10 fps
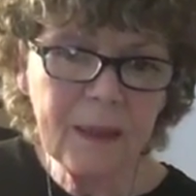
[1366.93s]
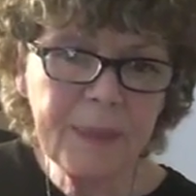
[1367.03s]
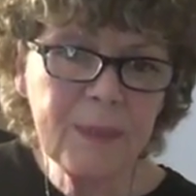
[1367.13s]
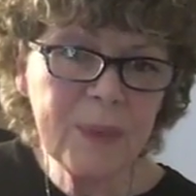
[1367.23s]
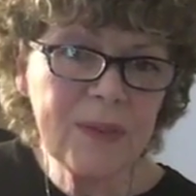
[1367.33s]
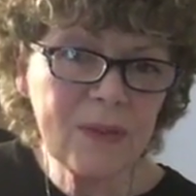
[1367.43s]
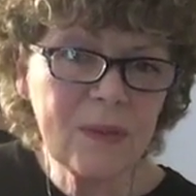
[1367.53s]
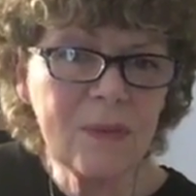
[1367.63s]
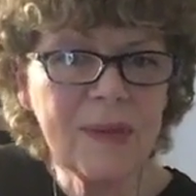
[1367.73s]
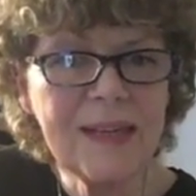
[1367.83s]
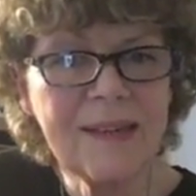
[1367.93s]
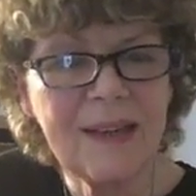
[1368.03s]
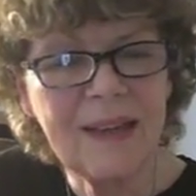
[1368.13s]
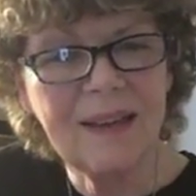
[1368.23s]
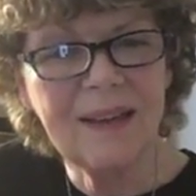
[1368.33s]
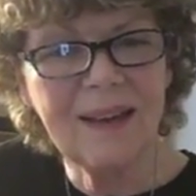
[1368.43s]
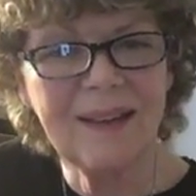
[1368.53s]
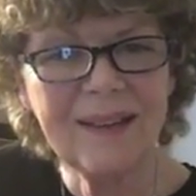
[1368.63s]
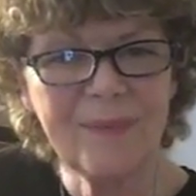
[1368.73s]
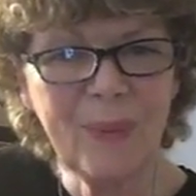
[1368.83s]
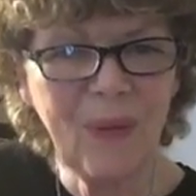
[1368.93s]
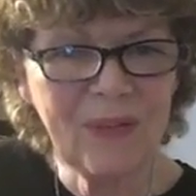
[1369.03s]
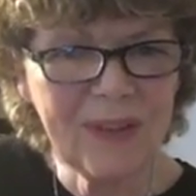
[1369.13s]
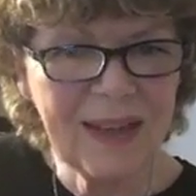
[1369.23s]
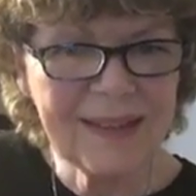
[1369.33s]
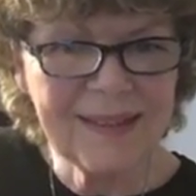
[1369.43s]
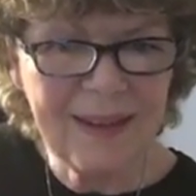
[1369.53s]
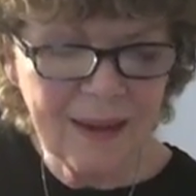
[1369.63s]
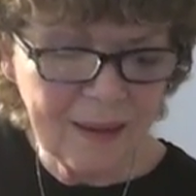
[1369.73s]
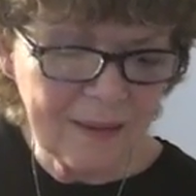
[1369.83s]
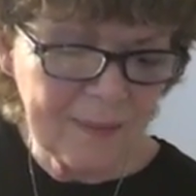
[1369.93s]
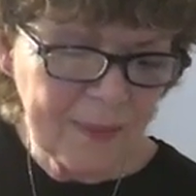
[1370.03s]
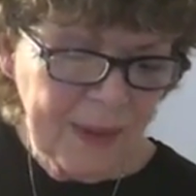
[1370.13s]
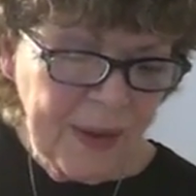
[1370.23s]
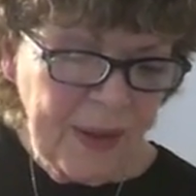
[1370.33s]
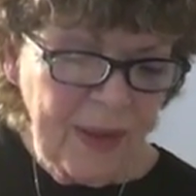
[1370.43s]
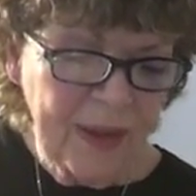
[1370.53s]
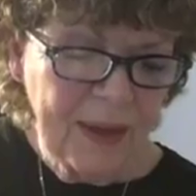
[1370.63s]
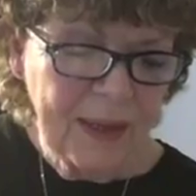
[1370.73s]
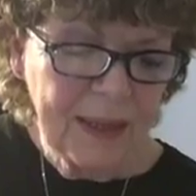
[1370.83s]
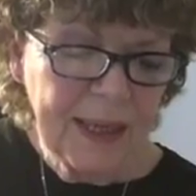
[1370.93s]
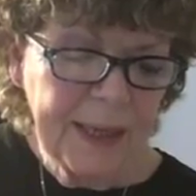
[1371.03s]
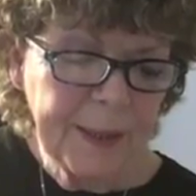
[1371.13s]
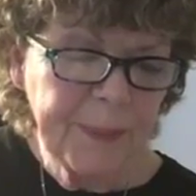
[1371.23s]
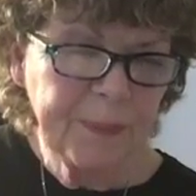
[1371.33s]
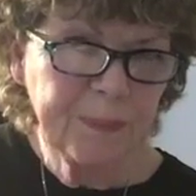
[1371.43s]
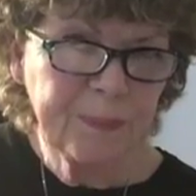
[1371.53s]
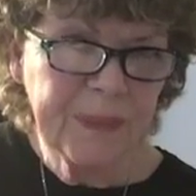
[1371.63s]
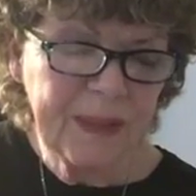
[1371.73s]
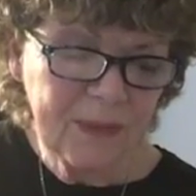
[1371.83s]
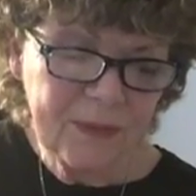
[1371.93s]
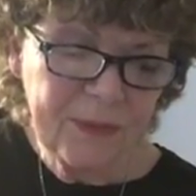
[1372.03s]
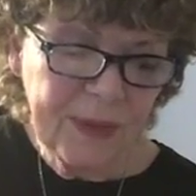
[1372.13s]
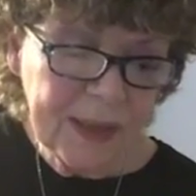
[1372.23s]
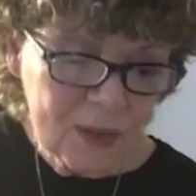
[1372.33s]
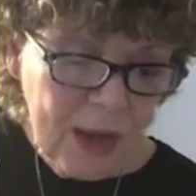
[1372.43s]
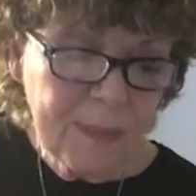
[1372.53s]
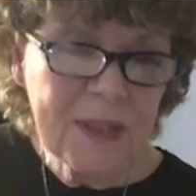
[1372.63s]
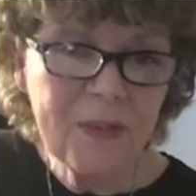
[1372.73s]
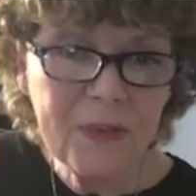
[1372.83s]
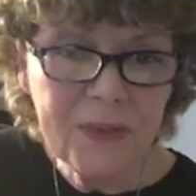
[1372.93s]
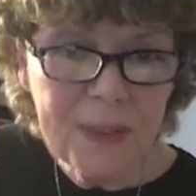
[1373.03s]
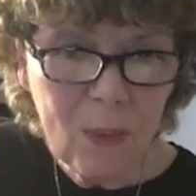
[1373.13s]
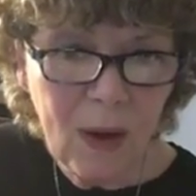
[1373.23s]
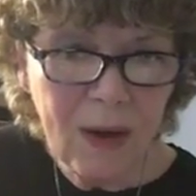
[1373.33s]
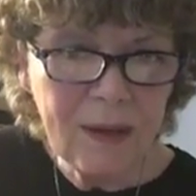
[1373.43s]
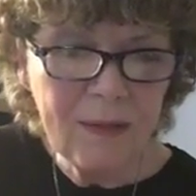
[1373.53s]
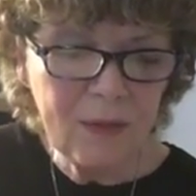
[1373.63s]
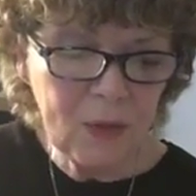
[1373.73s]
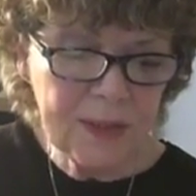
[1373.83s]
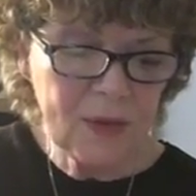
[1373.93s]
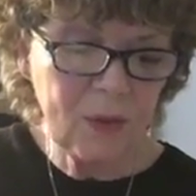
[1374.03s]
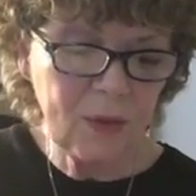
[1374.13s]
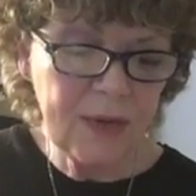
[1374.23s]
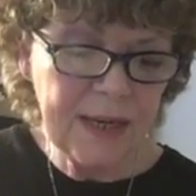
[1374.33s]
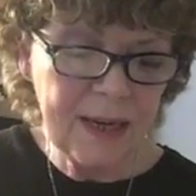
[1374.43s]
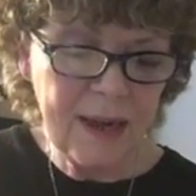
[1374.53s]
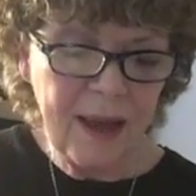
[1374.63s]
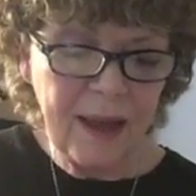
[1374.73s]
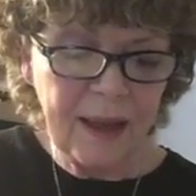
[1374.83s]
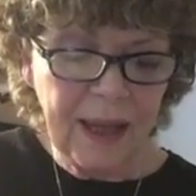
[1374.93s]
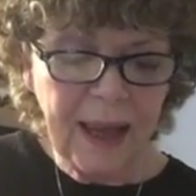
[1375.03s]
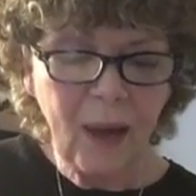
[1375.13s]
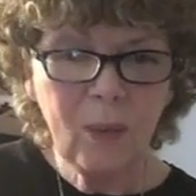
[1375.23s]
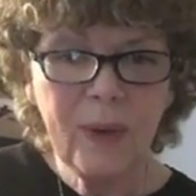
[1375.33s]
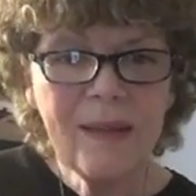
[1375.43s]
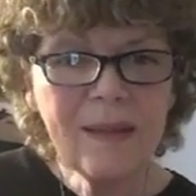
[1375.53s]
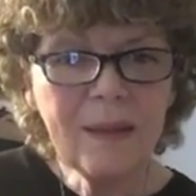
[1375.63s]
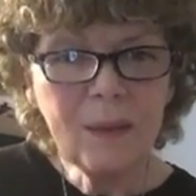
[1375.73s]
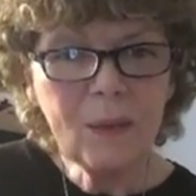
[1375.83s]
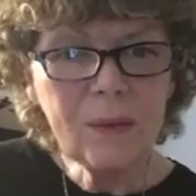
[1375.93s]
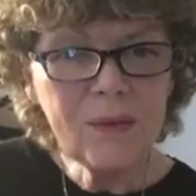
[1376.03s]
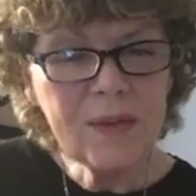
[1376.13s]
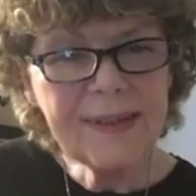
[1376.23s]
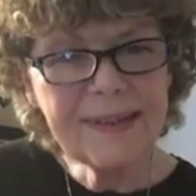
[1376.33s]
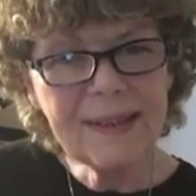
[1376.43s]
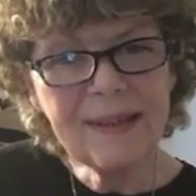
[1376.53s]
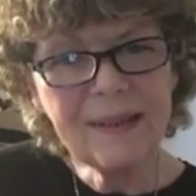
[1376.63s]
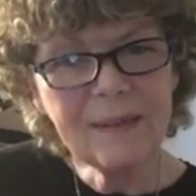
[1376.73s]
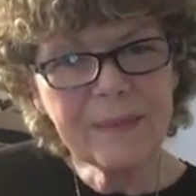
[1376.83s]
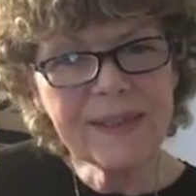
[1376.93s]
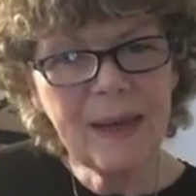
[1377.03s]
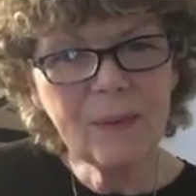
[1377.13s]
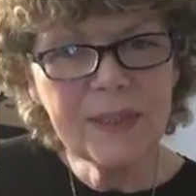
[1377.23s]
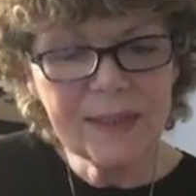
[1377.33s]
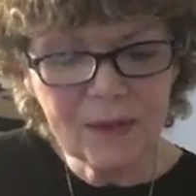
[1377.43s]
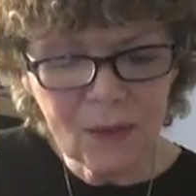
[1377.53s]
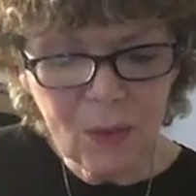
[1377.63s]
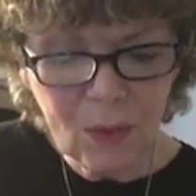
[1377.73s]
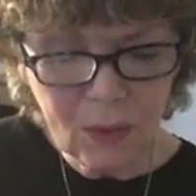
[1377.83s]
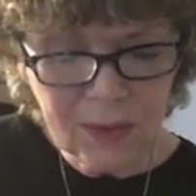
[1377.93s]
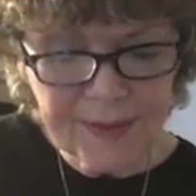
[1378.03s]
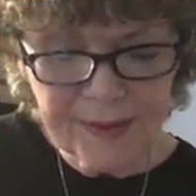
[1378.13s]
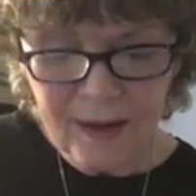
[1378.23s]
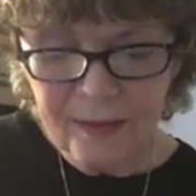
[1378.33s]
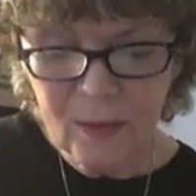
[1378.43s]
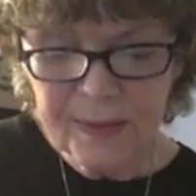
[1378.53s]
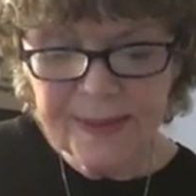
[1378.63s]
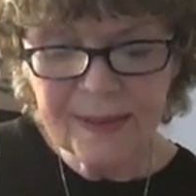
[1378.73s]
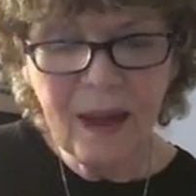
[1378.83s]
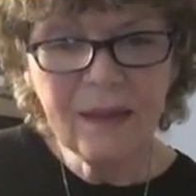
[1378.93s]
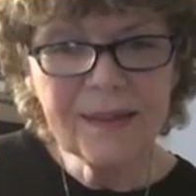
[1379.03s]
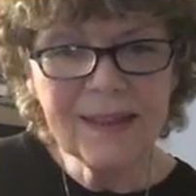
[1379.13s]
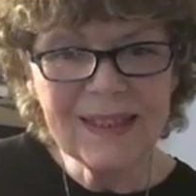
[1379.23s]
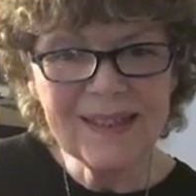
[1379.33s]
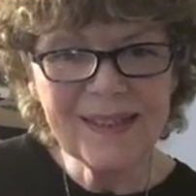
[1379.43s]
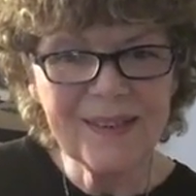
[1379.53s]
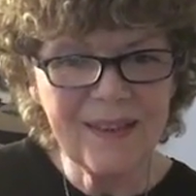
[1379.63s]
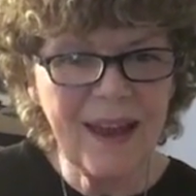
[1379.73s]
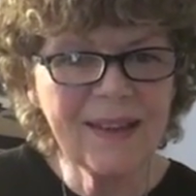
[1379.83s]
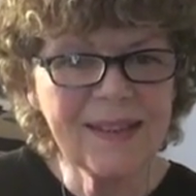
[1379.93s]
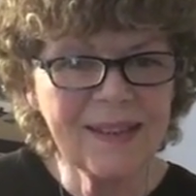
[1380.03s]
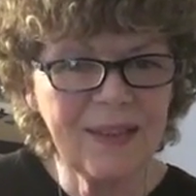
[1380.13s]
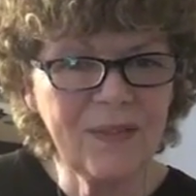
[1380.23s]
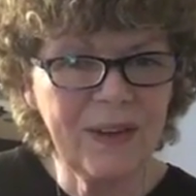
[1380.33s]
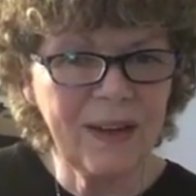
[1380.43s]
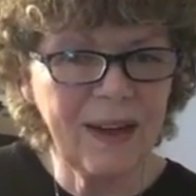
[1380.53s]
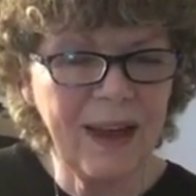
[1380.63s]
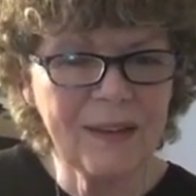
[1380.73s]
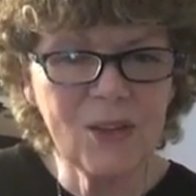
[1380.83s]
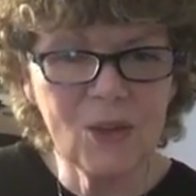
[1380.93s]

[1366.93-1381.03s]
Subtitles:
but we do read in the prophet Isaiah in chapter 51 and verse 3, how when the Lord redeems and restores, the result is thanksgiving and